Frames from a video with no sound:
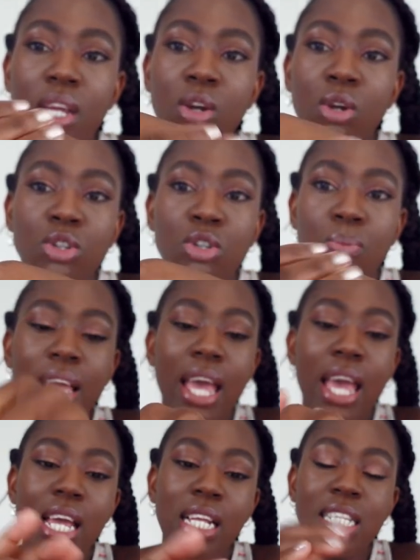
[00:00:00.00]
and
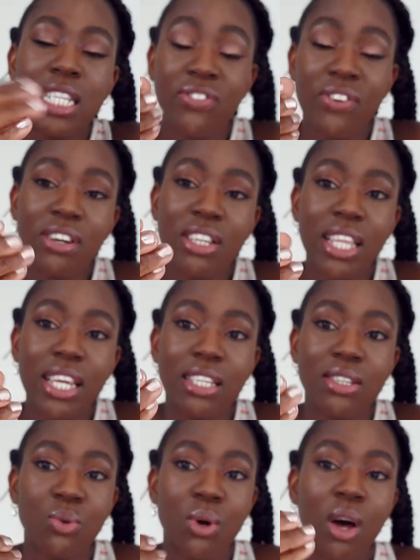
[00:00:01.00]
it's very thick
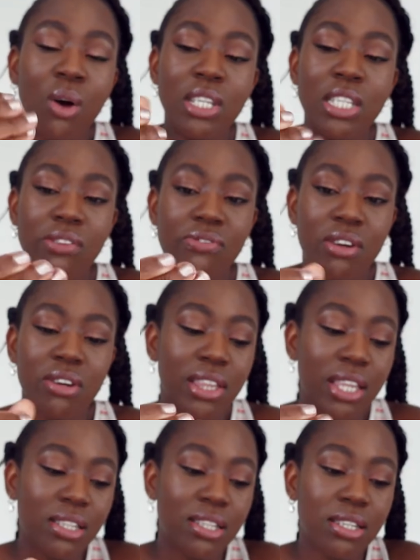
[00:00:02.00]
as well. It's a very
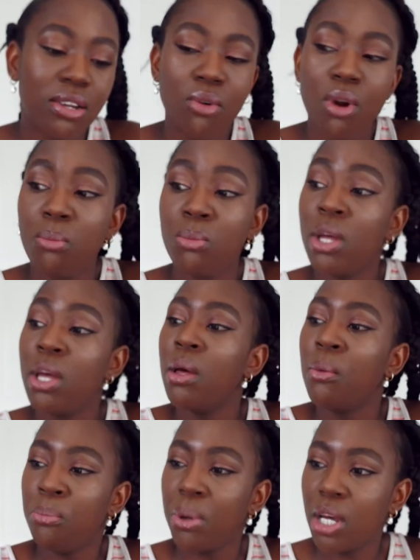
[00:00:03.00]
thick serum,
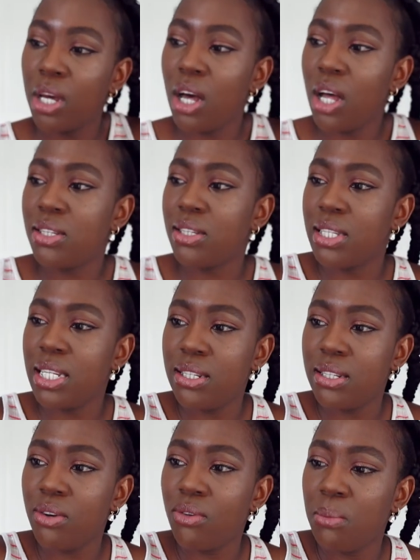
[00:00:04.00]
because
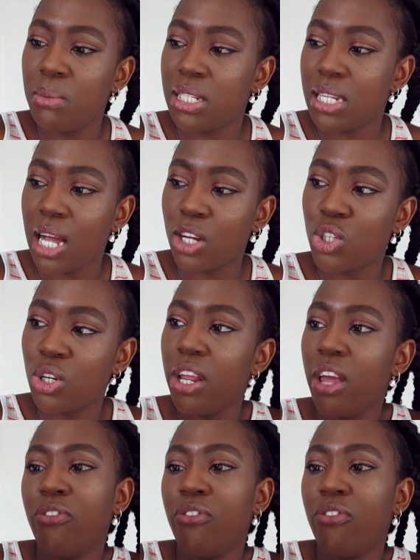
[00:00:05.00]
this serum is actually